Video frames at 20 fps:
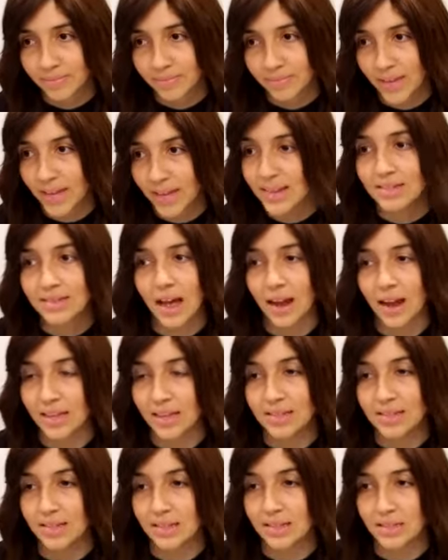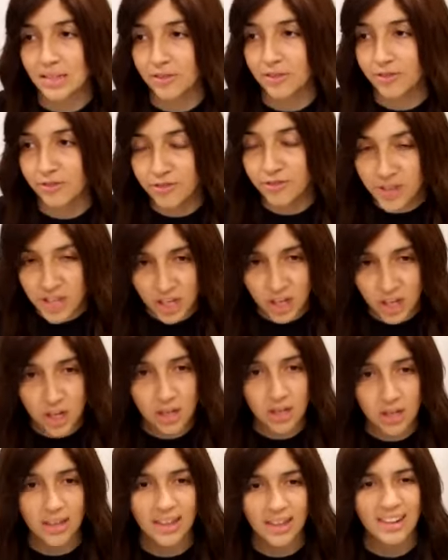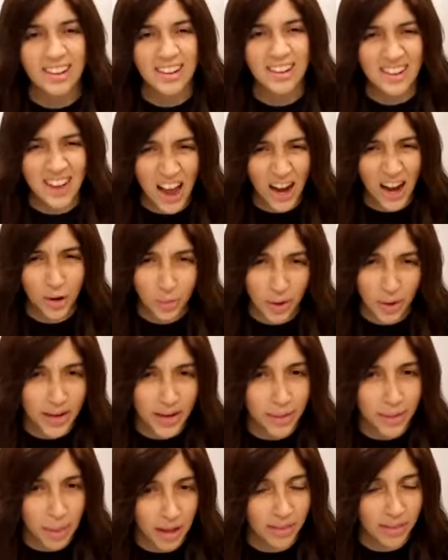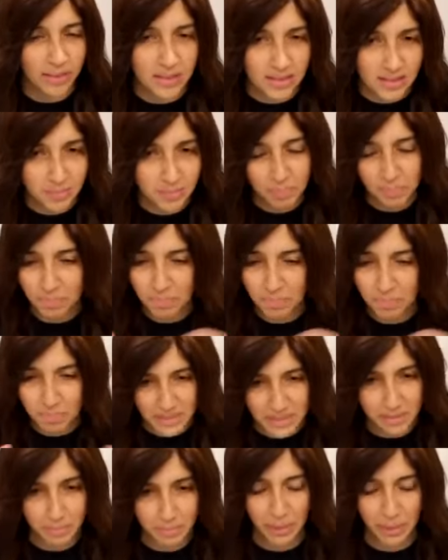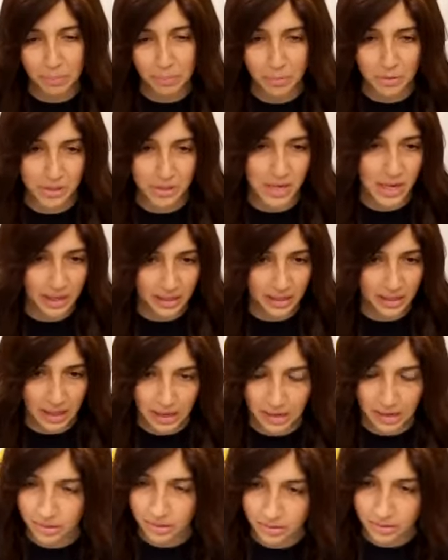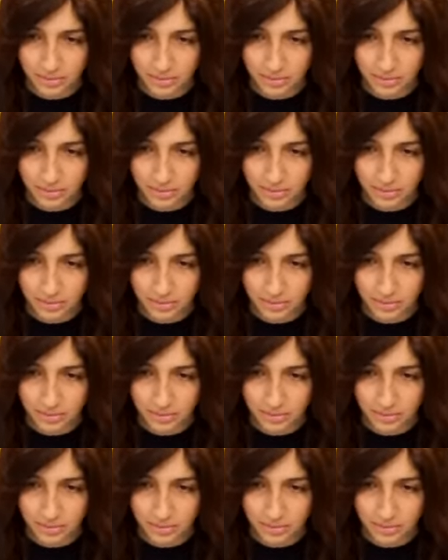It is not easy to feel not great about this piece of paper saying that